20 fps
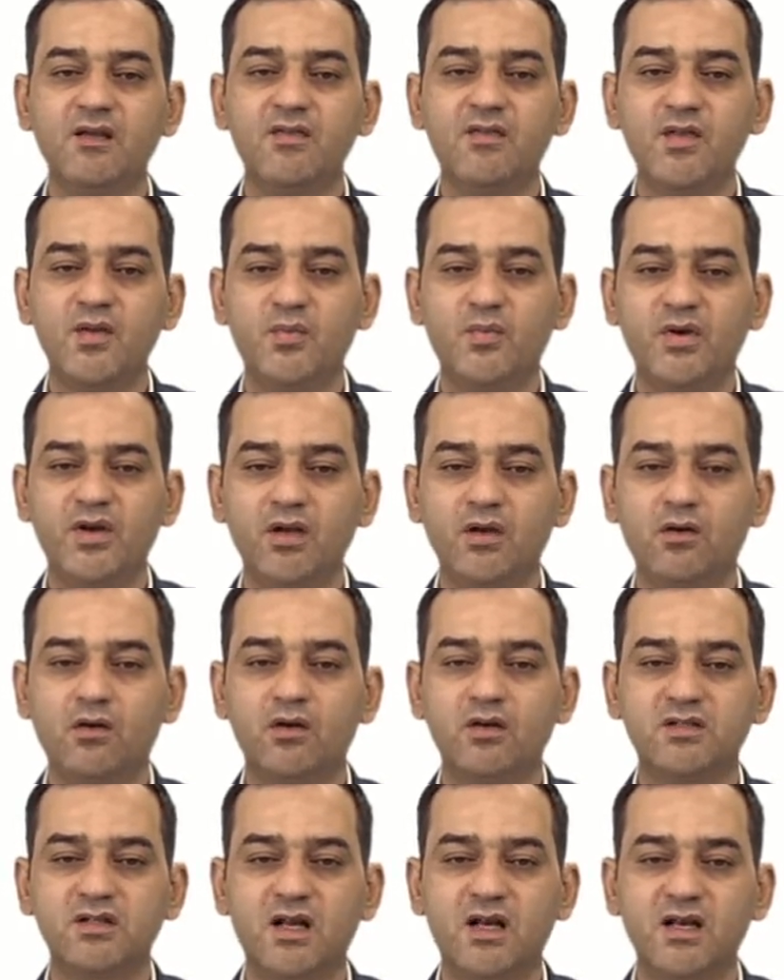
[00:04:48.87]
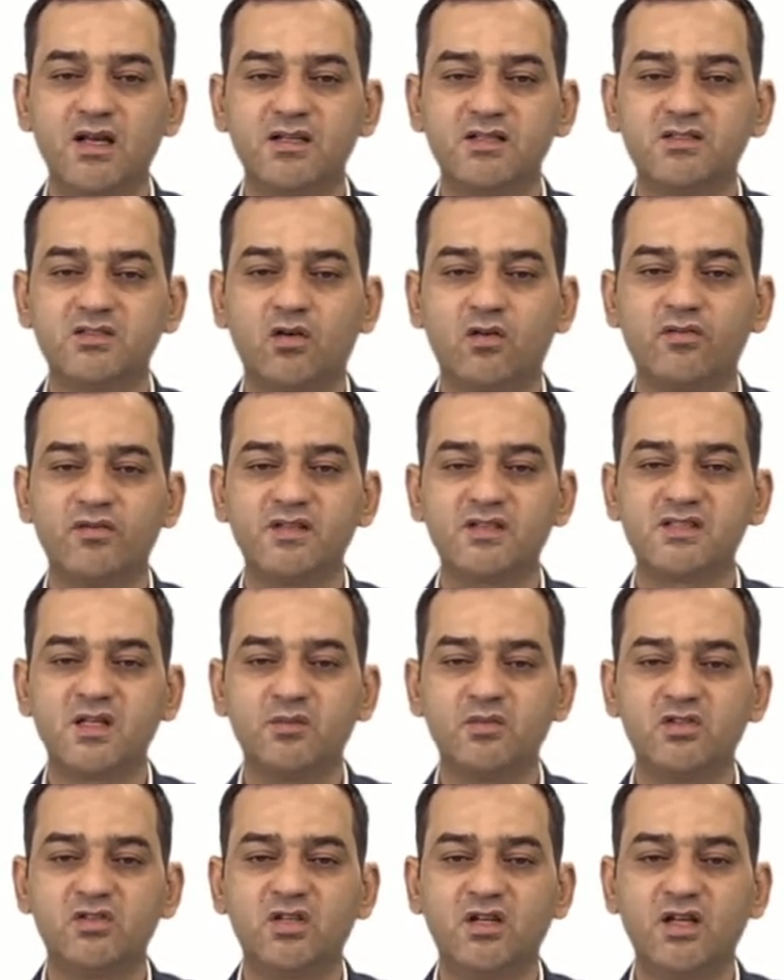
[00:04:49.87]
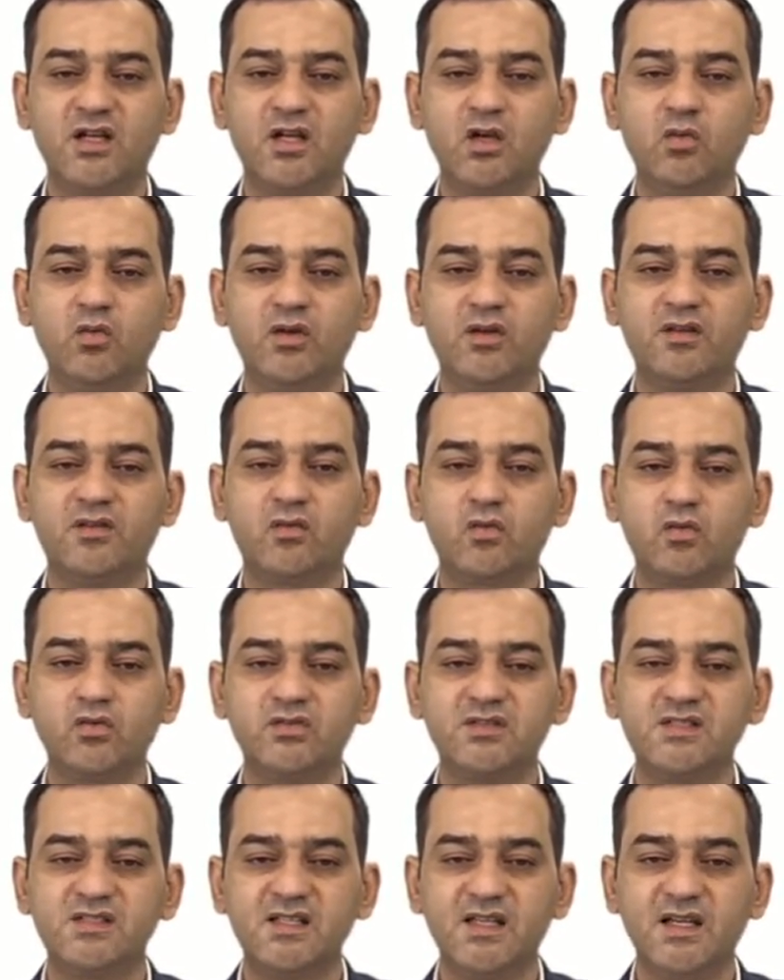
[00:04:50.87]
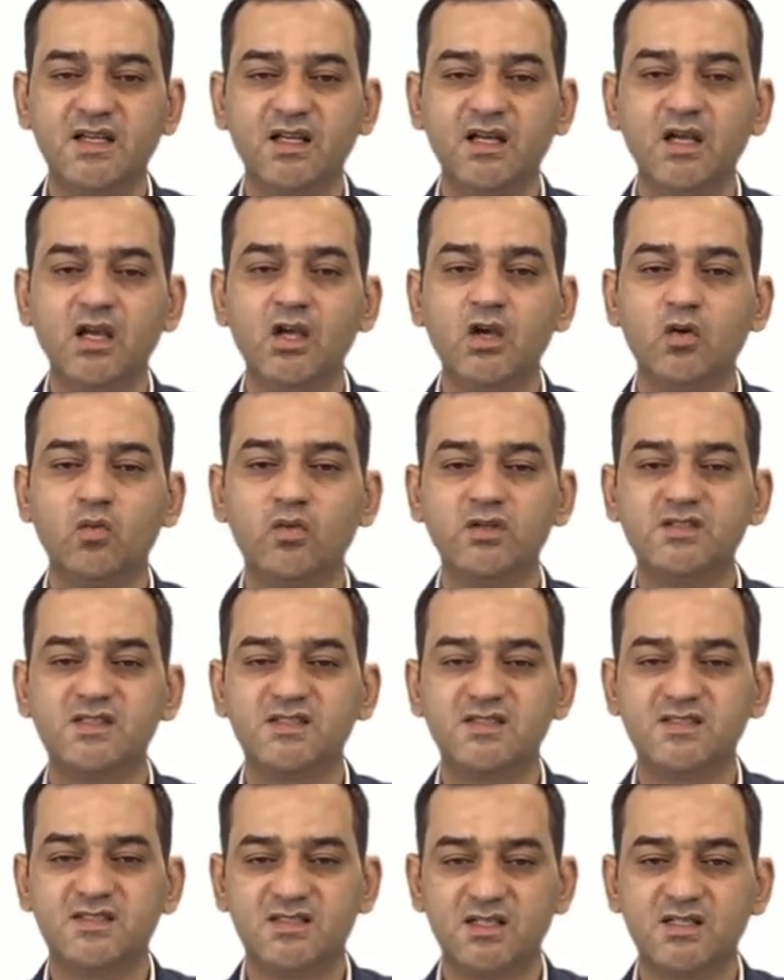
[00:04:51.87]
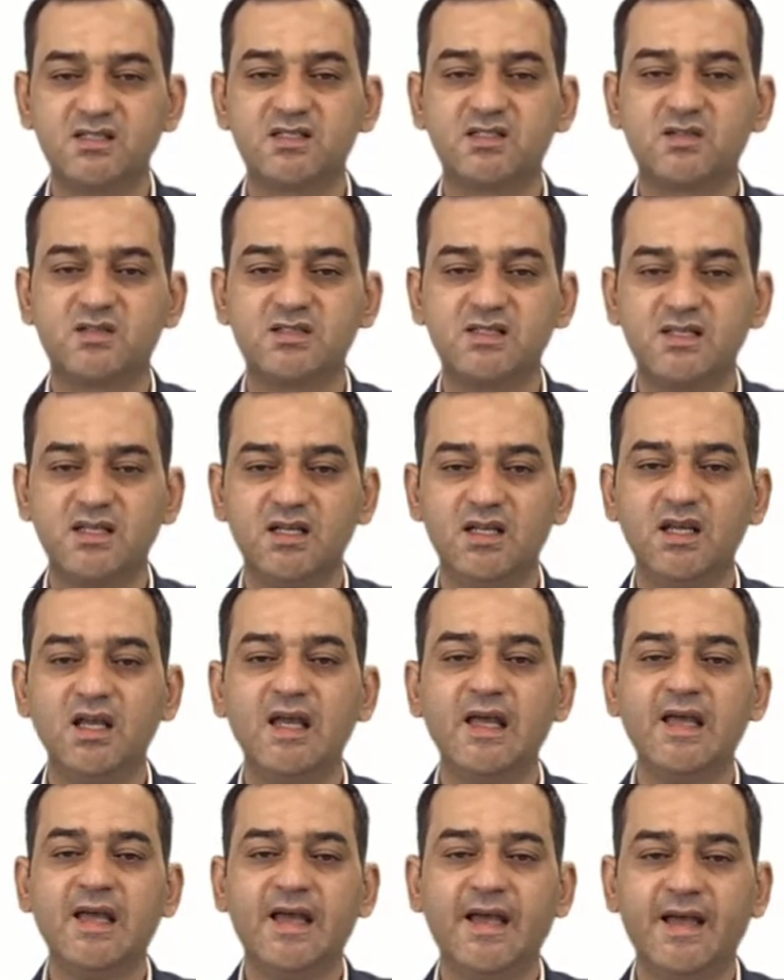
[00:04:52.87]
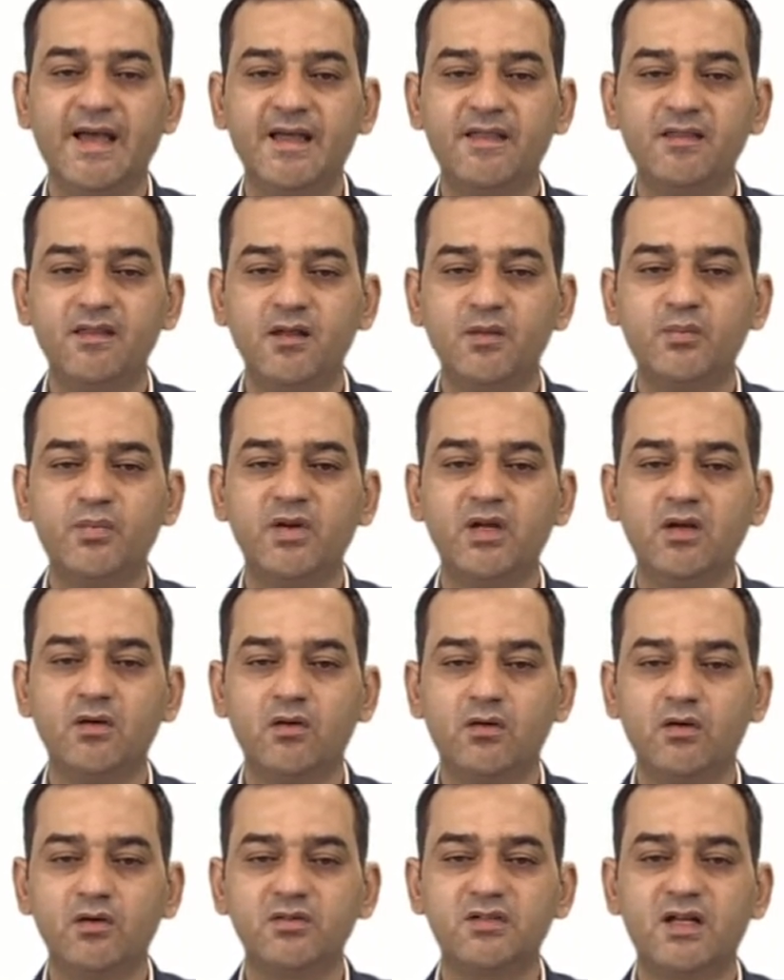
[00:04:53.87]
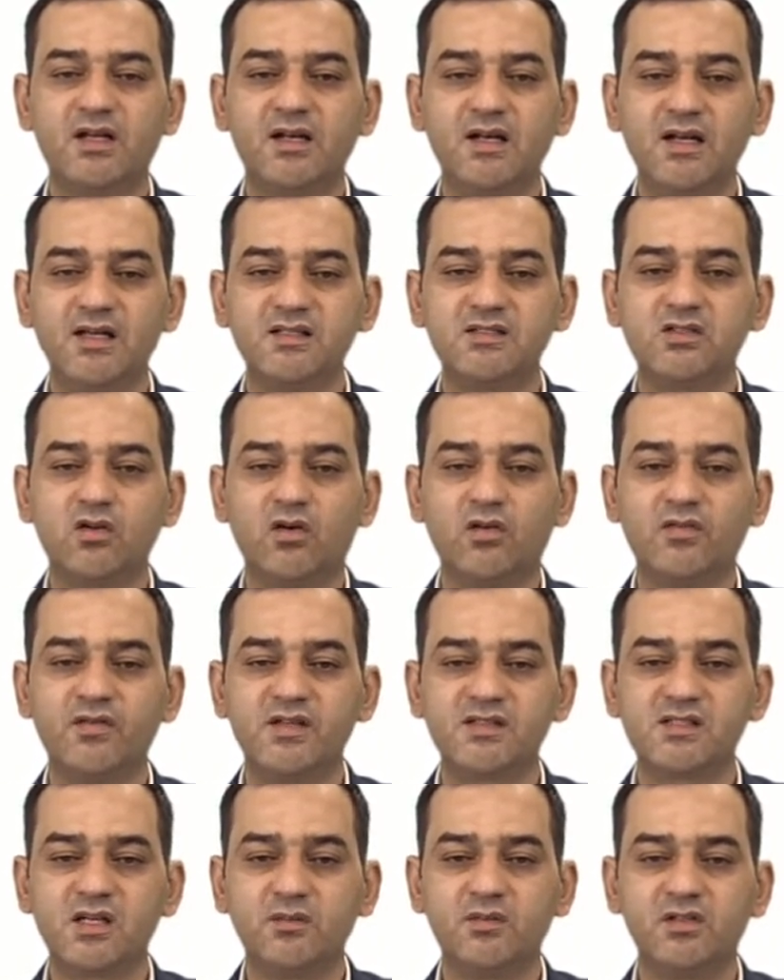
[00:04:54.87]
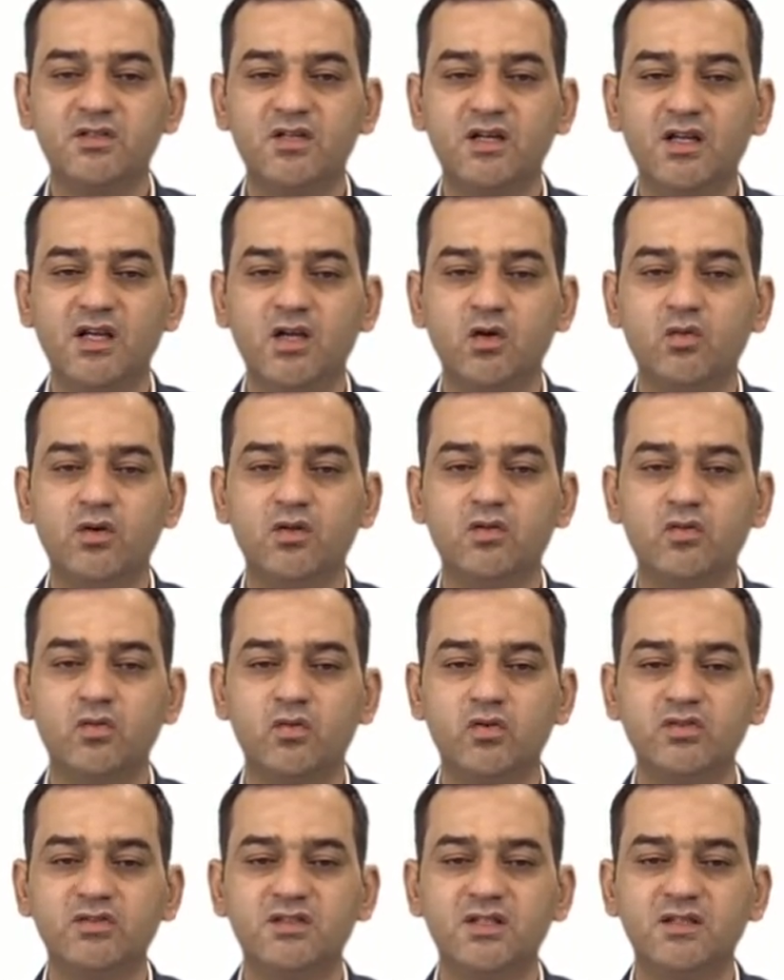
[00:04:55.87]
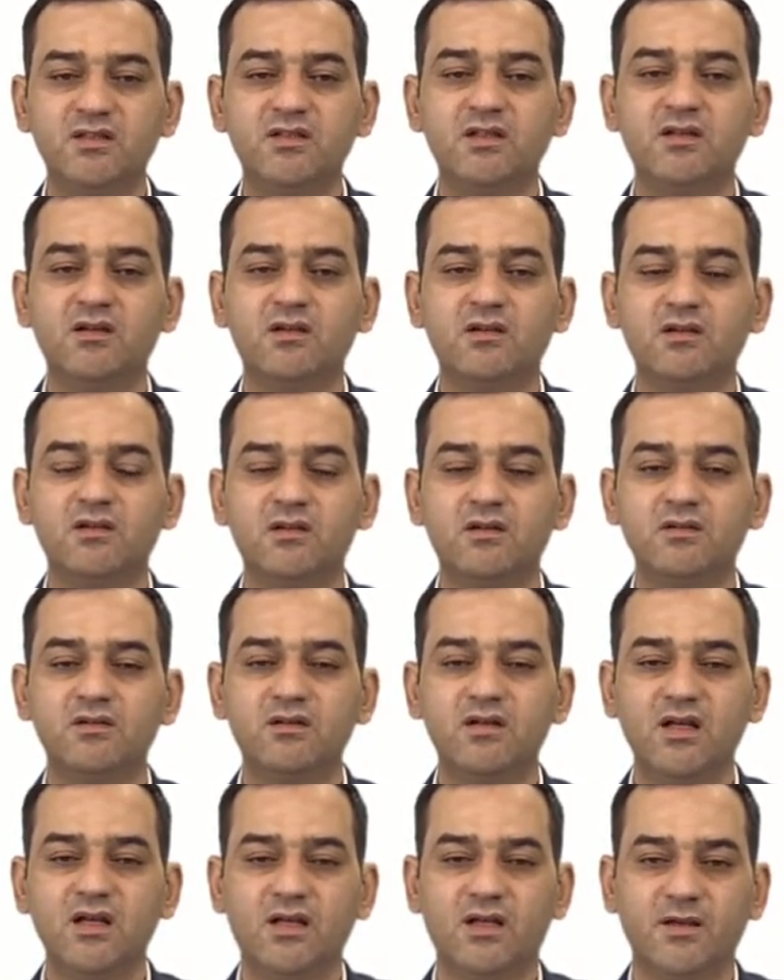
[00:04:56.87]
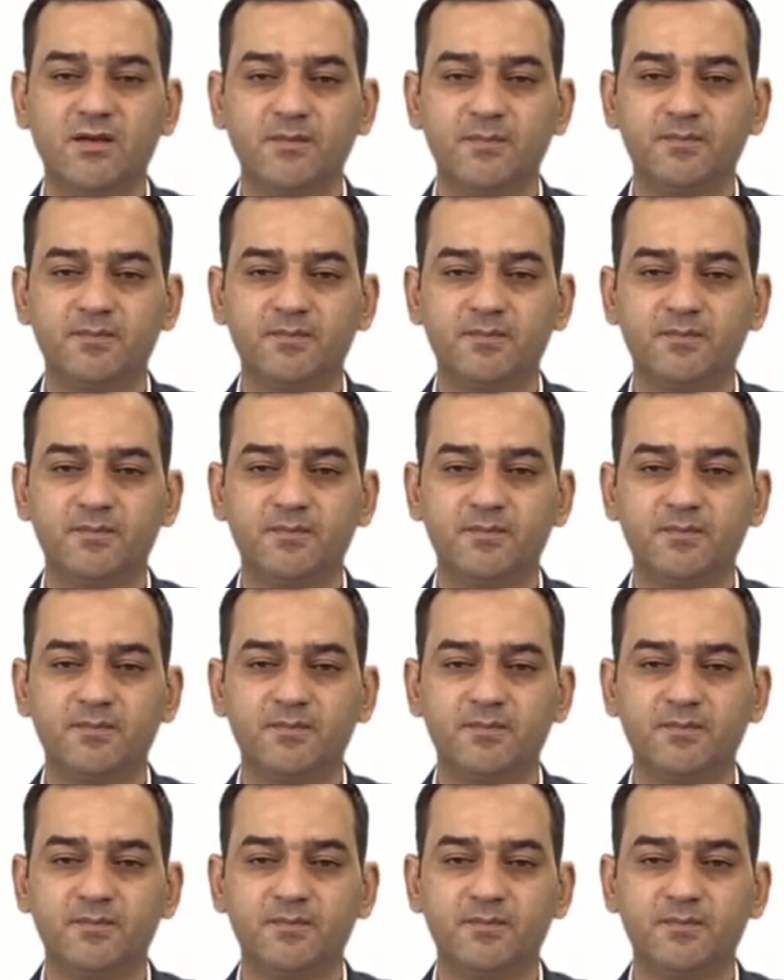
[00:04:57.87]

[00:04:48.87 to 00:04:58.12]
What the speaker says: the pre-order list of the subtree with root C, which is just C, and the pre-order list of the subtree with rooted D.